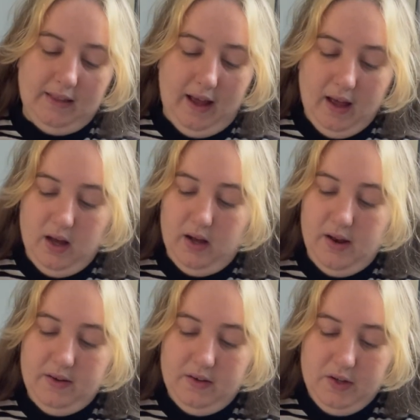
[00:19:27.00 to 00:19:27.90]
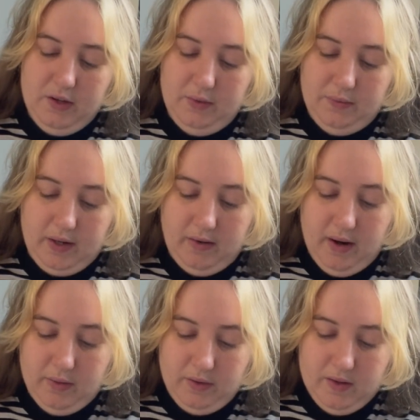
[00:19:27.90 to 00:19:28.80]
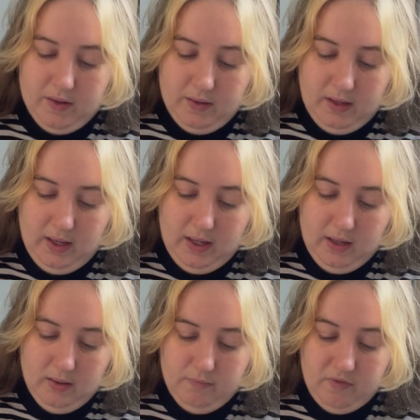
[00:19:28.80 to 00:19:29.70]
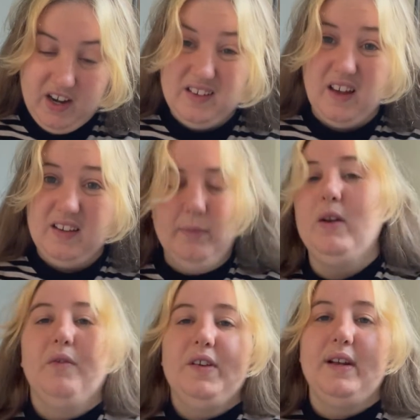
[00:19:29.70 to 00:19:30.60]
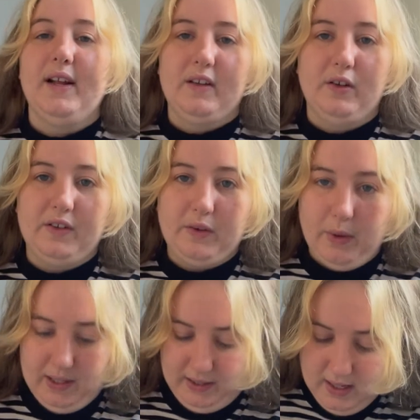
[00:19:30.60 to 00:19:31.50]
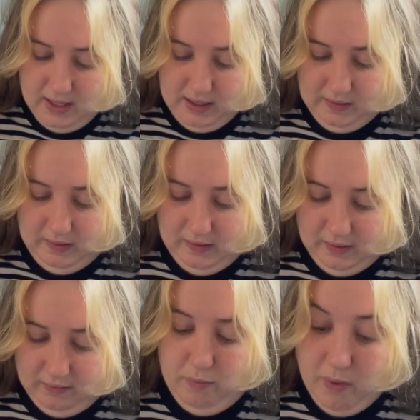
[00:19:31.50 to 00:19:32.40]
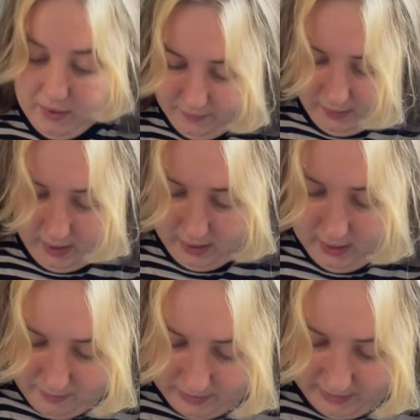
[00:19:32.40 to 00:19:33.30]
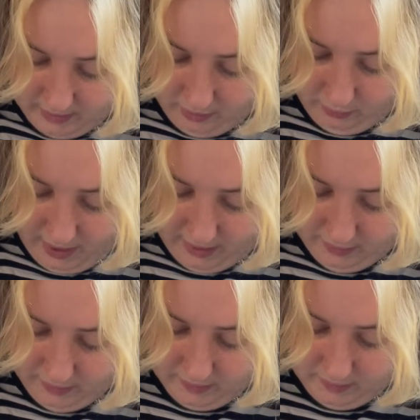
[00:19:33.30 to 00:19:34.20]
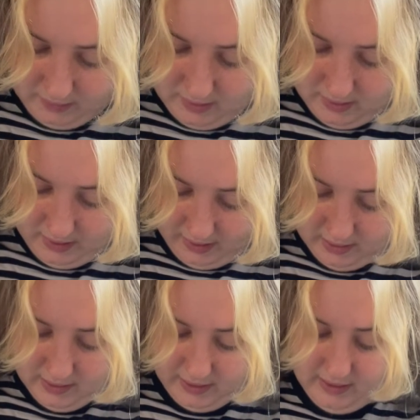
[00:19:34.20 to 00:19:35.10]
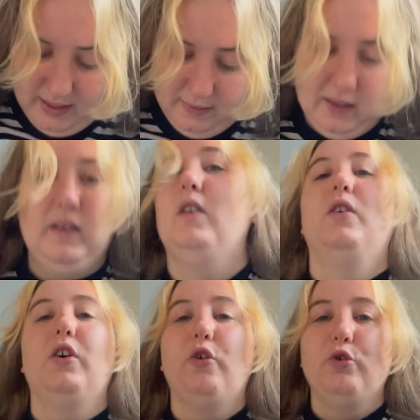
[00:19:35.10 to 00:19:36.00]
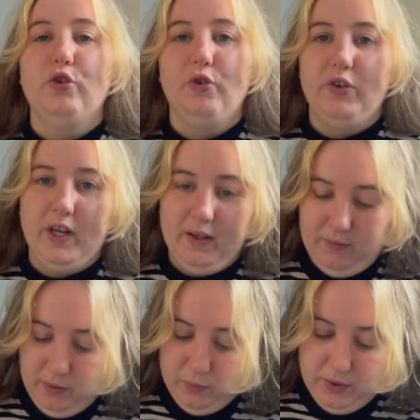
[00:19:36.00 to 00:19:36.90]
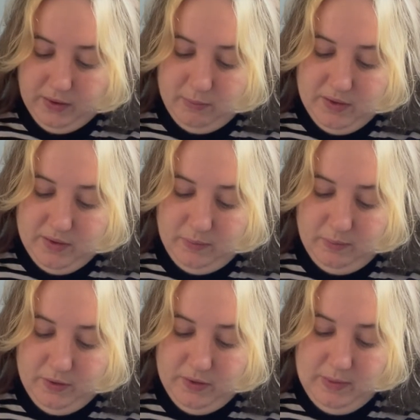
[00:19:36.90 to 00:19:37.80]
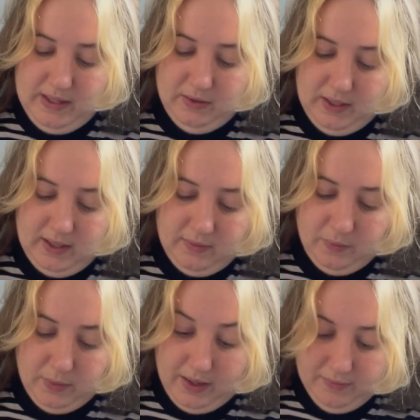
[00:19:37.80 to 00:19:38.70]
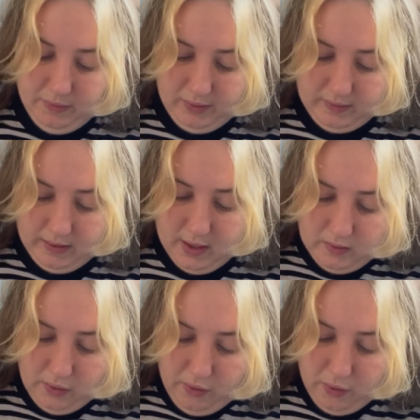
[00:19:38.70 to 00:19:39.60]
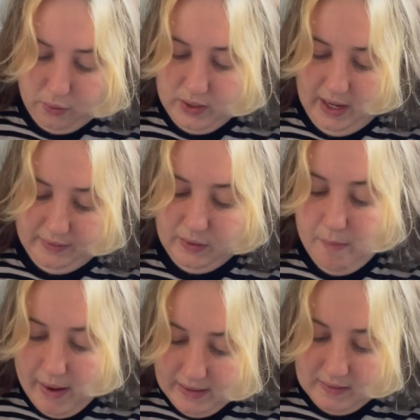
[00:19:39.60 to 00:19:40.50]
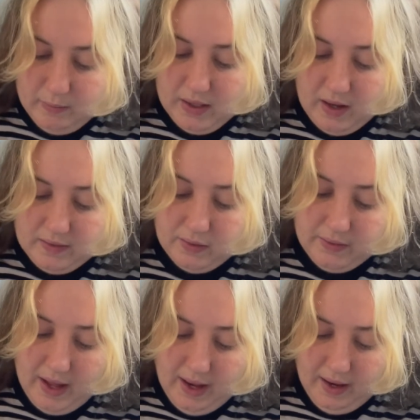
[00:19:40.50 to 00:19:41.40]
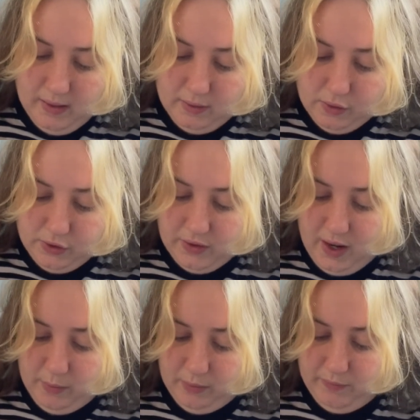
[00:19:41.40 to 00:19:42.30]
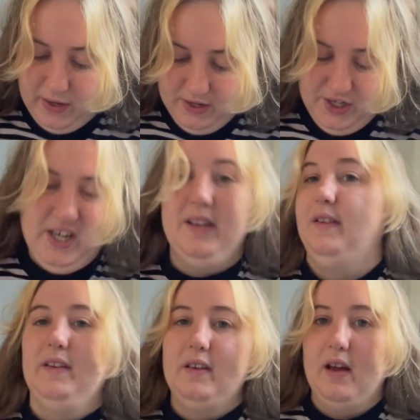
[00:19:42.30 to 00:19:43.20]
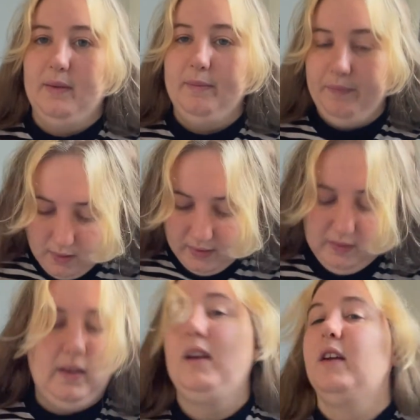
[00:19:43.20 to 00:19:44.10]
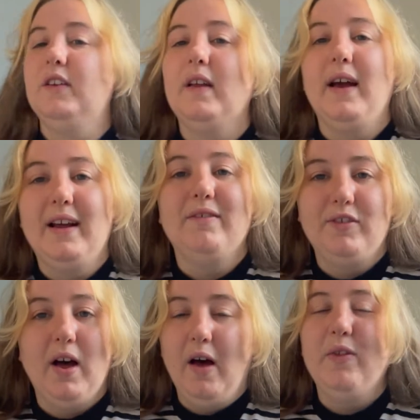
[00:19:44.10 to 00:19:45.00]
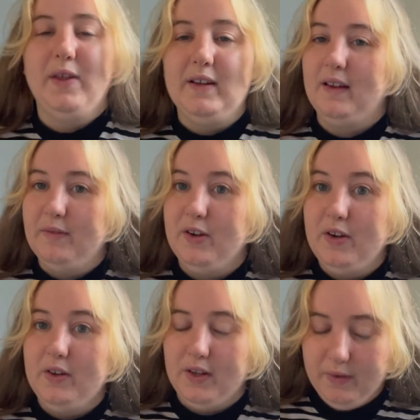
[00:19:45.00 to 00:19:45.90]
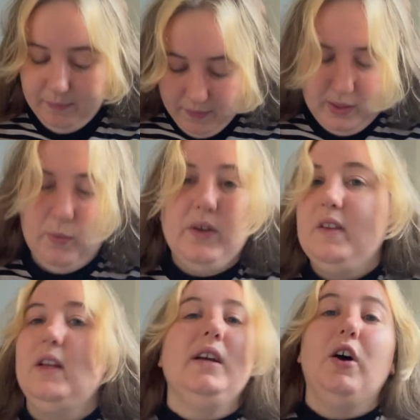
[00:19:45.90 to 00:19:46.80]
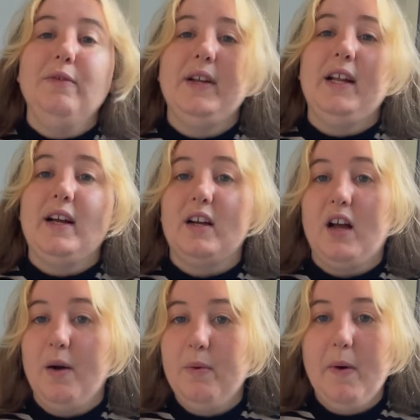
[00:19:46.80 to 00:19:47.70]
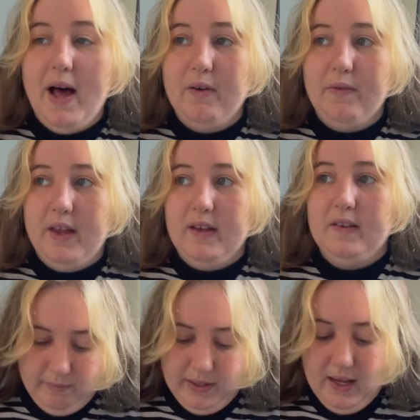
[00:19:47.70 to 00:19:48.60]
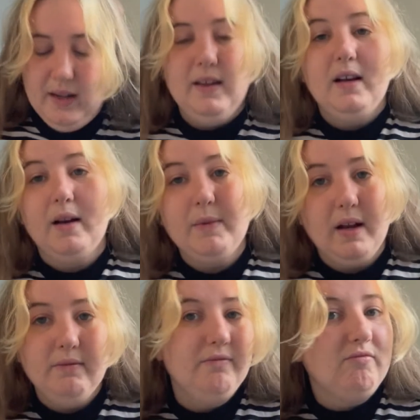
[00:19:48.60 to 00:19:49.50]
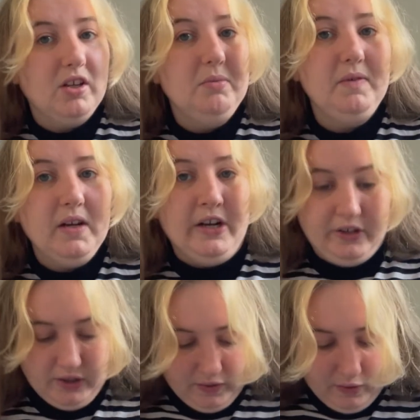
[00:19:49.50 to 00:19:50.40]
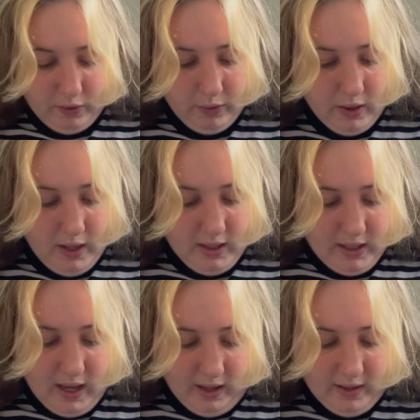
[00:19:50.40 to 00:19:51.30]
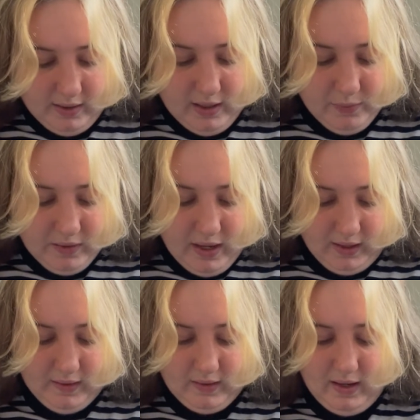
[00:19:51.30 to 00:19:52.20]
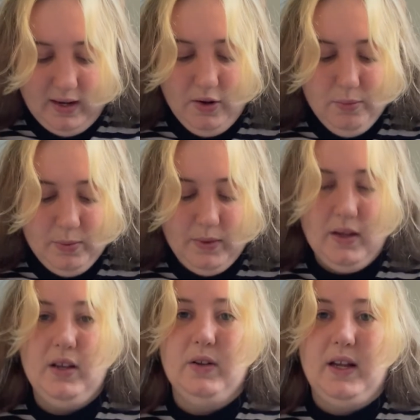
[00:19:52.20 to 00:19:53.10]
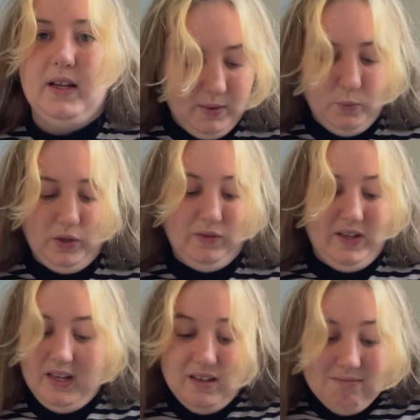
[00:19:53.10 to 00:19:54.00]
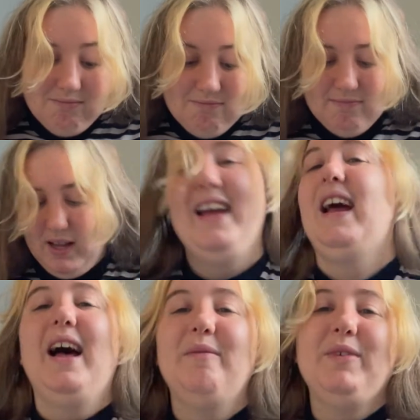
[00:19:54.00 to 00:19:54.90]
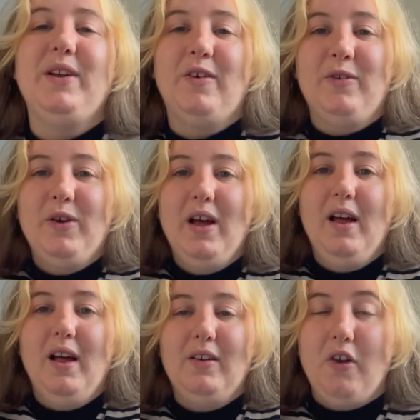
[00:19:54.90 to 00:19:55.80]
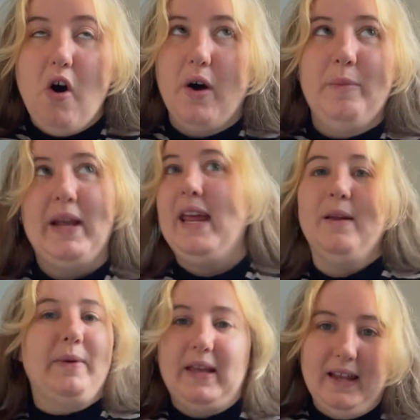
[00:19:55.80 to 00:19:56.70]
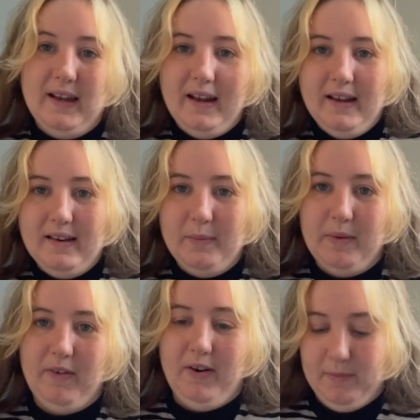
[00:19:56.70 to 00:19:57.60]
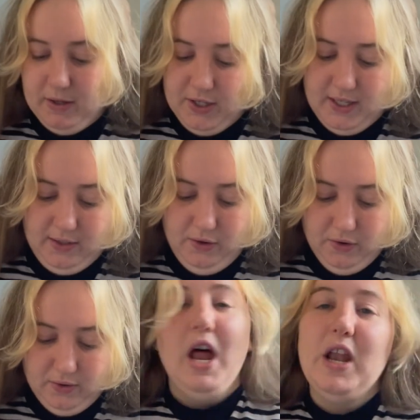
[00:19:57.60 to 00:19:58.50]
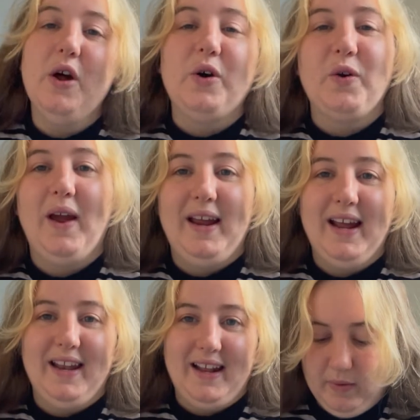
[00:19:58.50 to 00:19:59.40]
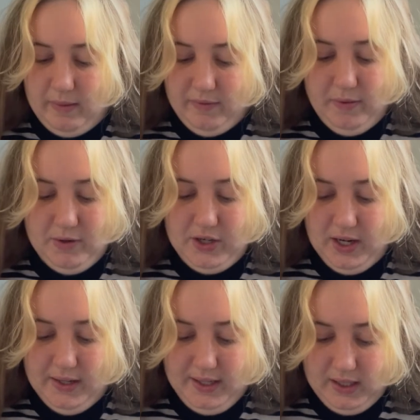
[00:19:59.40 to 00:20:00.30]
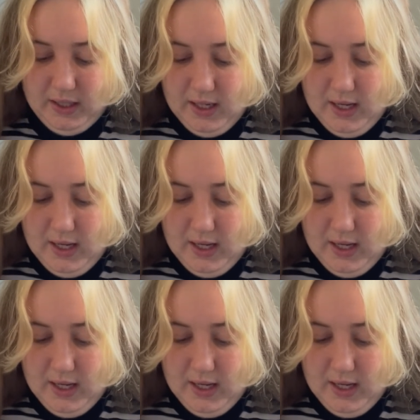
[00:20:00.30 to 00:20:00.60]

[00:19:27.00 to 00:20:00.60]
that hard to figure out the right size. I mean, obviously like socks are quite like easy to modify, but like you can just, yeah, like knit things longer or shorter if you want them to be, or like for whatever reason. So yeah, so you might see me cast on that. Not sure that I will finish it in this time, because like I have other things I have to do, you know. You will see hopefully like a couple more outfits, but then I think I'm kind of gonna be finished. So yeah, I think it was nice, and I hope that you liked what you've seen. I am, you know, not a beginner knitter, but very much like not great, and like I'm very much learning.